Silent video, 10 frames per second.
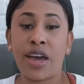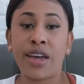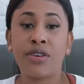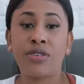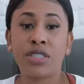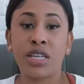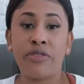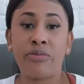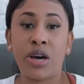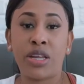I couldn't
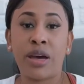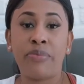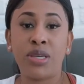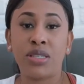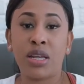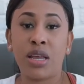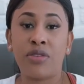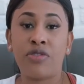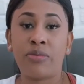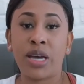have bought that piece of
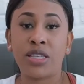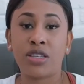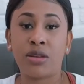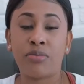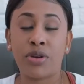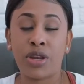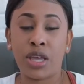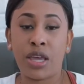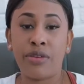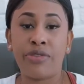land for my son's
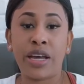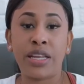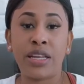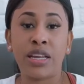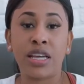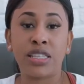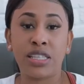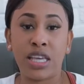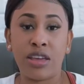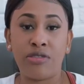birthday if I did not
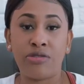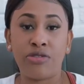save.